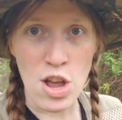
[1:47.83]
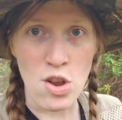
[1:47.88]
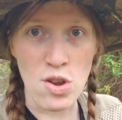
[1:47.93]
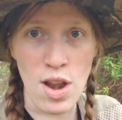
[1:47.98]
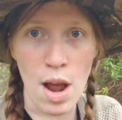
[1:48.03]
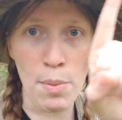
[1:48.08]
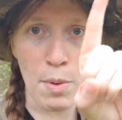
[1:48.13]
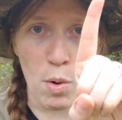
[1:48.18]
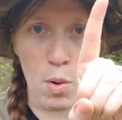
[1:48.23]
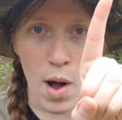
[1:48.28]

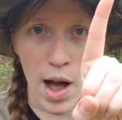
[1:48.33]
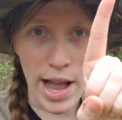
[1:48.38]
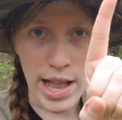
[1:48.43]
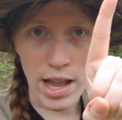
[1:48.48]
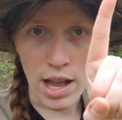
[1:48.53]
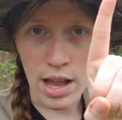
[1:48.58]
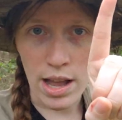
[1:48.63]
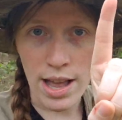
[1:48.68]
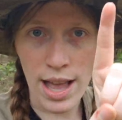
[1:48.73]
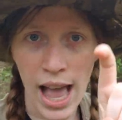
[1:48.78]
Number one,
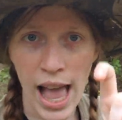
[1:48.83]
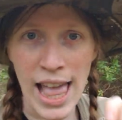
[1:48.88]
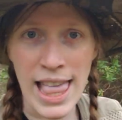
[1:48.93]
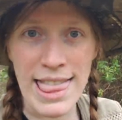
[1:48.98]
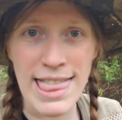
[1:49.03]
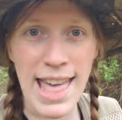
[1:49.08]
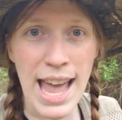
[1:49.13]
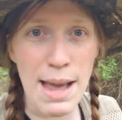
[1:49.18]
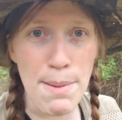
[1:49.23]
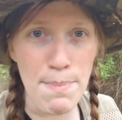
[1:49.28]

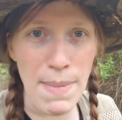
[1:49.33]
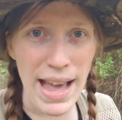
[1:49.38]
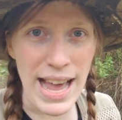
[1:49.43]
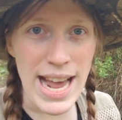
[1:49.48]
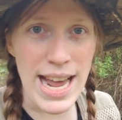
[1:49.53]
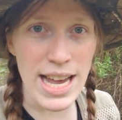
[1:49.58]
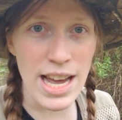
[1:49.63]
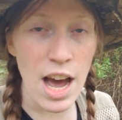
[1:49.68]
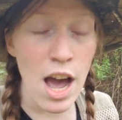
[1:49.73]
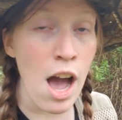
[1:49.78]
they
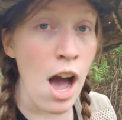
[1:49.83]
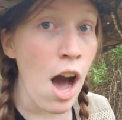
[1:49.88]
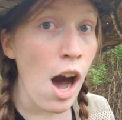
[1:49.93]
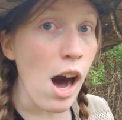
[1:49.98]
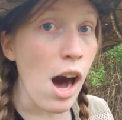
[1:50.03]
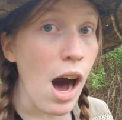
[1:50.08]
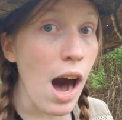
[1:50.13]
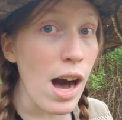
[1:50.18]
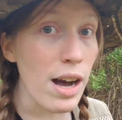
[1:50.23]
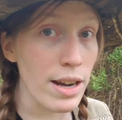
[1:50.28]
make
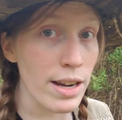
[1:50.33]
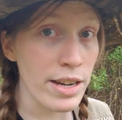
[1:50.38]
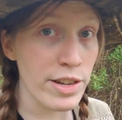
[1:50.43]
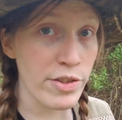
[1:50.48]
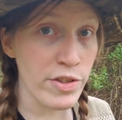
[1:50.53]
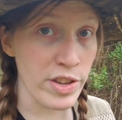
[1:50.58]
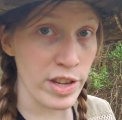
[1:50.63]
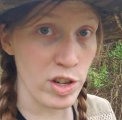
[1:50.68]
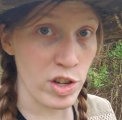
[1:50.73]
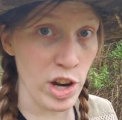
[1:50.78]

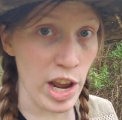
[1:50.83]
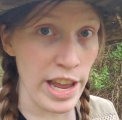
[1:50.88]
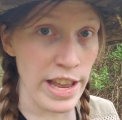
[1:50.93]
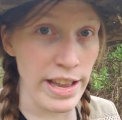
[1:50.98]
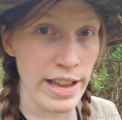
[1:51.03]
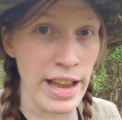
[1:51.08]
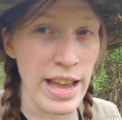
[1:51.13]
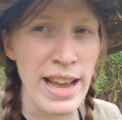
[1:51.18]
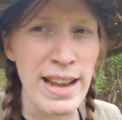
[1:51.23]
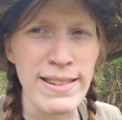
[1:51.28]
oxygen.
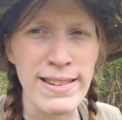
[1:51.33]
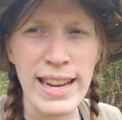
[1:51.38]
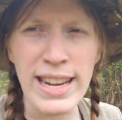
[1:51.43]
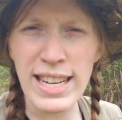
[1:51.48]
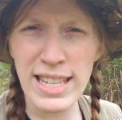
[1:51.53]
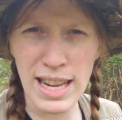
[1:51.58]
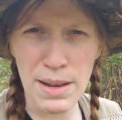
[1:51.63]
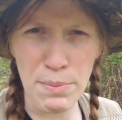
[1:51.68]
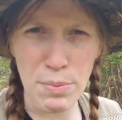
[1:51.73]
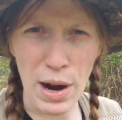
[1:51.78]
Take
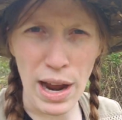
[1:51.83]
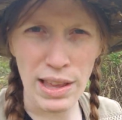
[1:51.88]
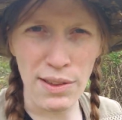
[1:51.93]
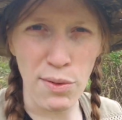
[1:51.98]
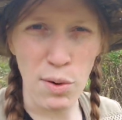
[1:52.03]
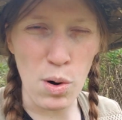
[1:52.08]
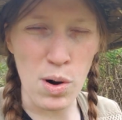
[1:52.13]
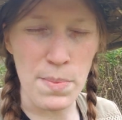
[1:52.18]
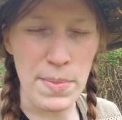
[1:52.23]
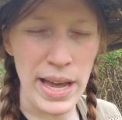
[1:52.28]
a deep breath
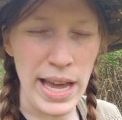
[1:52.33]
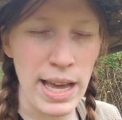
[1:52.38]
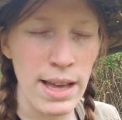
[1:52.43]
for me.